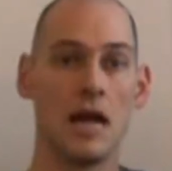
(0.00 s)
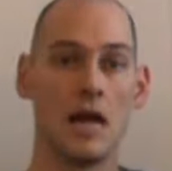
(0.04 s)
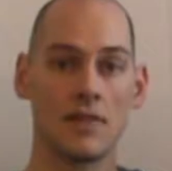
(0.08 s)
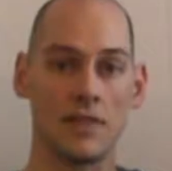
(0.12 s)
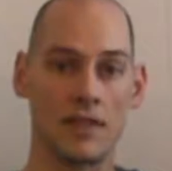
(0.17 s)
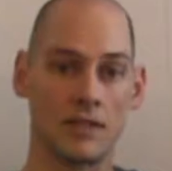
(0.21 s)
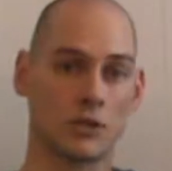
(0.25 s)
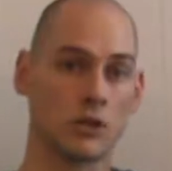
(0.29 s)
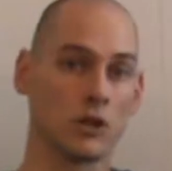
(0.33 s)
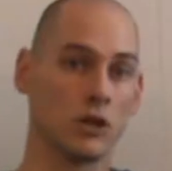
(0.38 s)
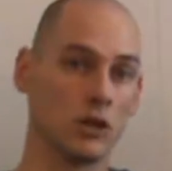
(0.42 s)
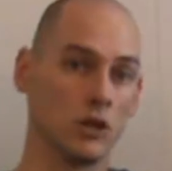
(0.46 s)

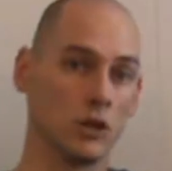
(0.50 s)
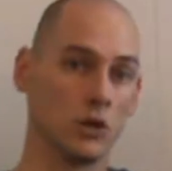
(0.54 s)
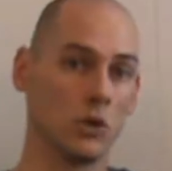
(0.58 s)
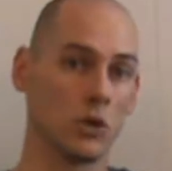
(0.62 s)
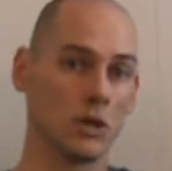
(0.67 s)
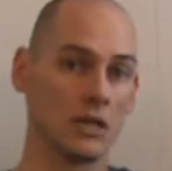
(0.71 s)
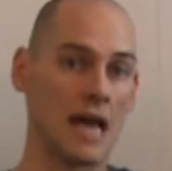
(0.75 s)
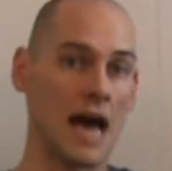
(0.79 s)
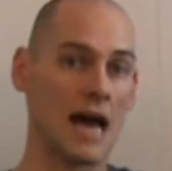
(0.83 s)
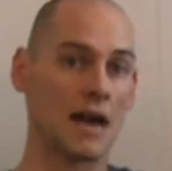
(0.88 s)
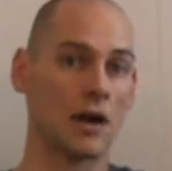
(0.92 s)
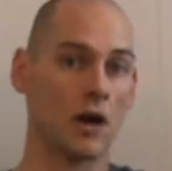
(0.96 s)
That's going to do a
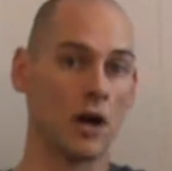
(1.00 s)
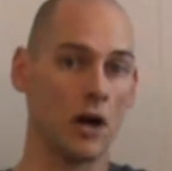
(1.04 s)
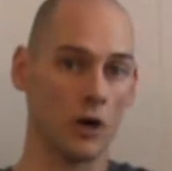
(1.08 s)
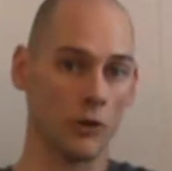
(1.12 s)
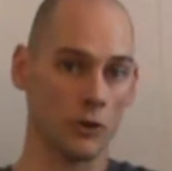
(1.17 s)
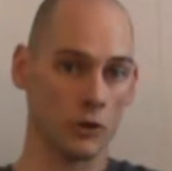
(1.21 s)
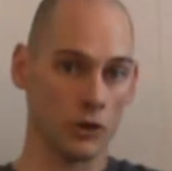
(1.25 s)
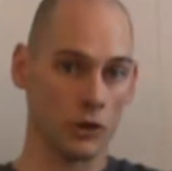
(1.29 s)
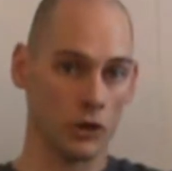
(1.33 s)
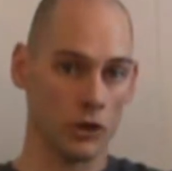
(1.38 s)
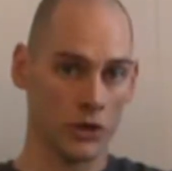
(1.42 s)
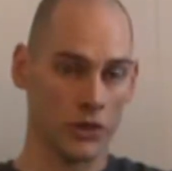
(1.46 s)
lot of
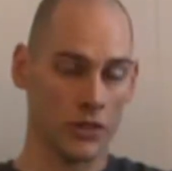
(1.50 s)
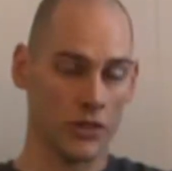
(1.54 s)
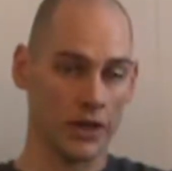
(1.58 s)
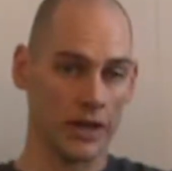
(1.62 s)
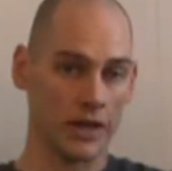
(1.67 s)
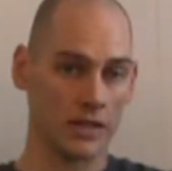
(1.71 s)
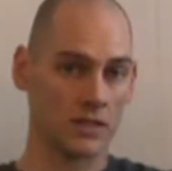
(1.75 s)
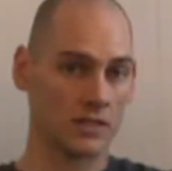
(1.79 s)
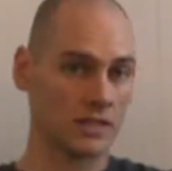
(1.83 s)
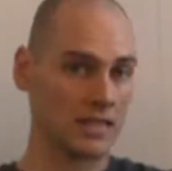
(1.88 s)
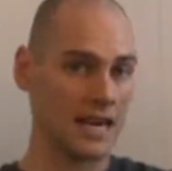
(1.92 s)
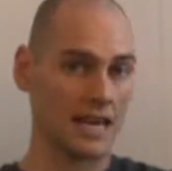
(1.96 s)
other good
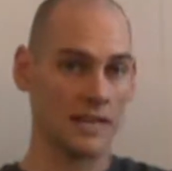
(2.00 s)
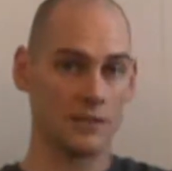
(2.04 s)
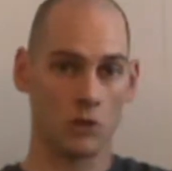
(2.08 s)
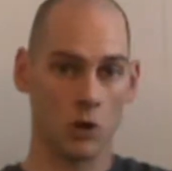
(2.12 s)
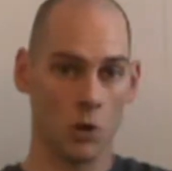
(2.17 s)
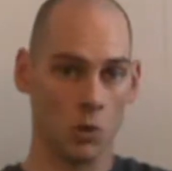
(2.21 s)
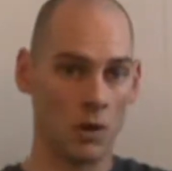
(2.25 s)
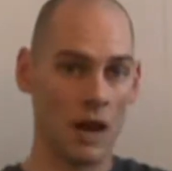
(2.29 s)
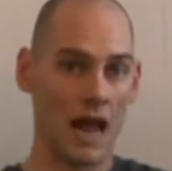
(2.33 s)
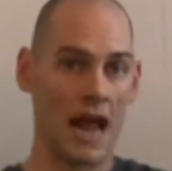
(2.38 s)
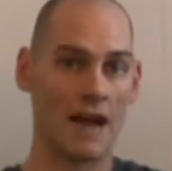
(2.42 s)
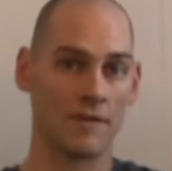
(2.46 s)
things that I
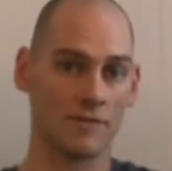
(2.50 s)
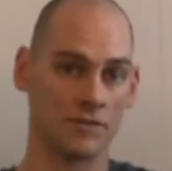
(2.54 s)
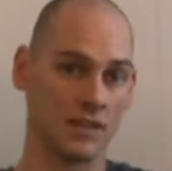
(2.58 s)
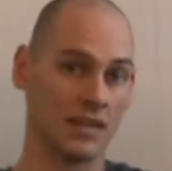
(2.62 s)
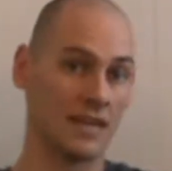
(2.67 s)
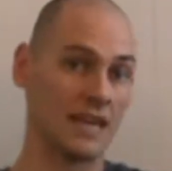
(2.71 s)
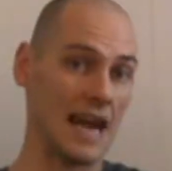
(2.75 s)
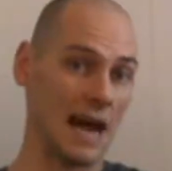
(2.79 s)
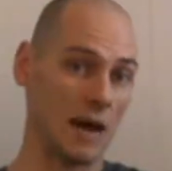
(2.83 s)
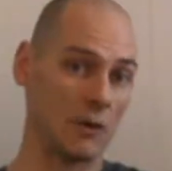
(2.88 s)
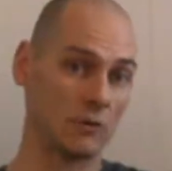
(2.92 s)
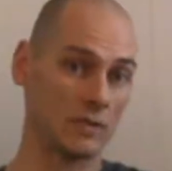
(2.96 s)
don't have to
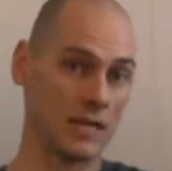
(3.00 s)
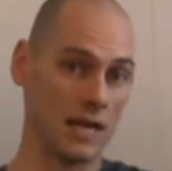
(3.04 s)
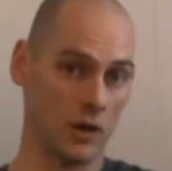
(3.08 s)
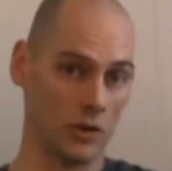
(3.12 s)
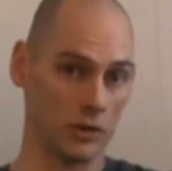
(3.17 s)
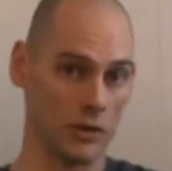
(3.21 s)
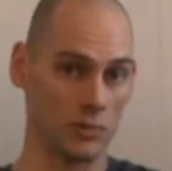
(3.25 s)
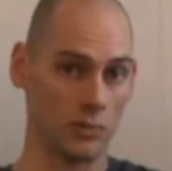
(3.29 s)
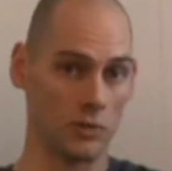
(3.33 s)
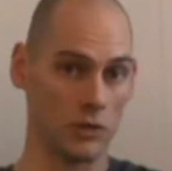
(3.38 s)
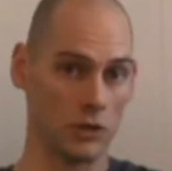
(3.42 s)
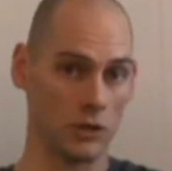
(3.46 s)
now tell
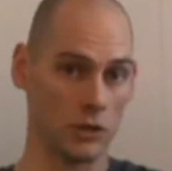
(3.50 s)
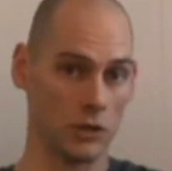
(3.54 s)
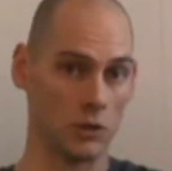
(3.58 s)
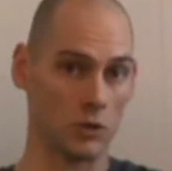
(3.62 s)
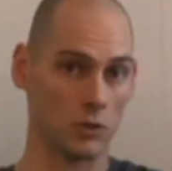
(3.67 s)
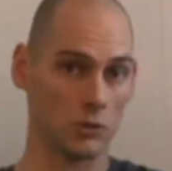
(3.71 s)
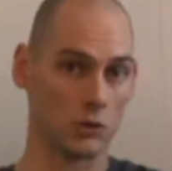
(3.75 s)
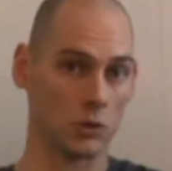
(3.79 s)
them to do.